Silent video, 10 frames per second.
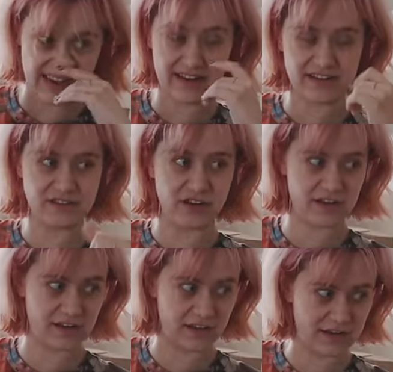I got
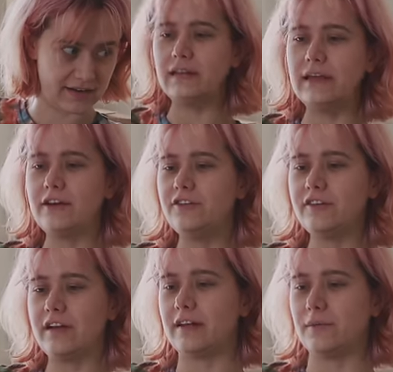started a lot later
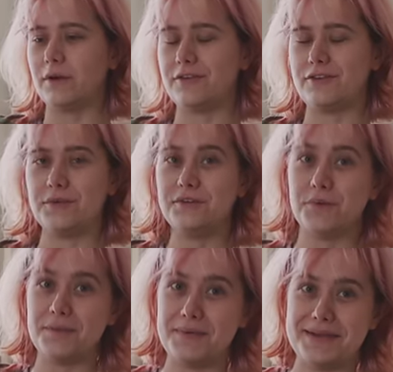today than I wanted to. It is
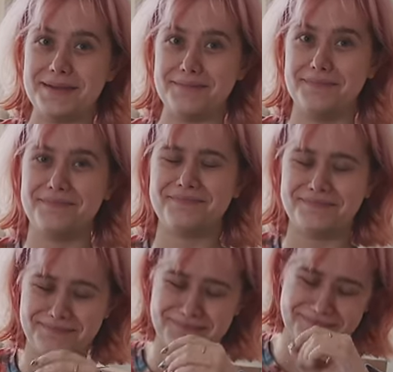1 p.m.
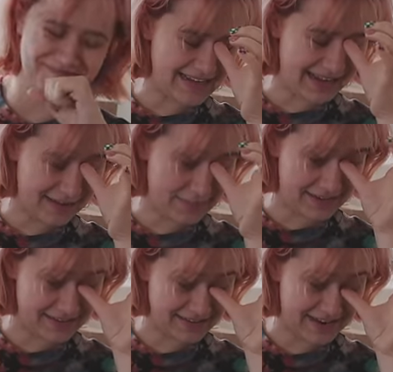I didn't get out of bed
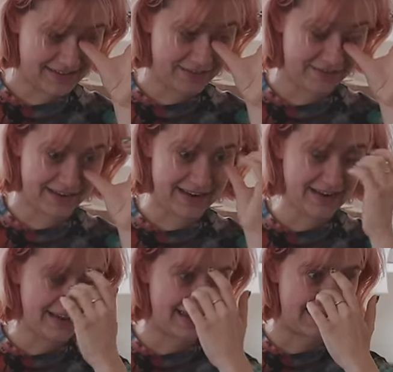until
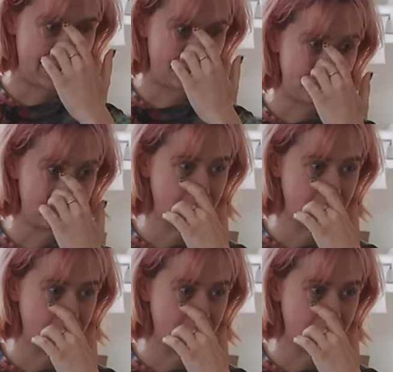10:30, um,